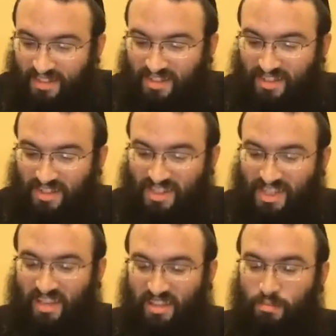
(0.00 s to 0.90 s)
And that's just
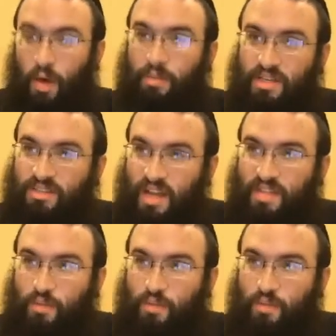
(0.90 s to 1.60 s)
to get the mominus.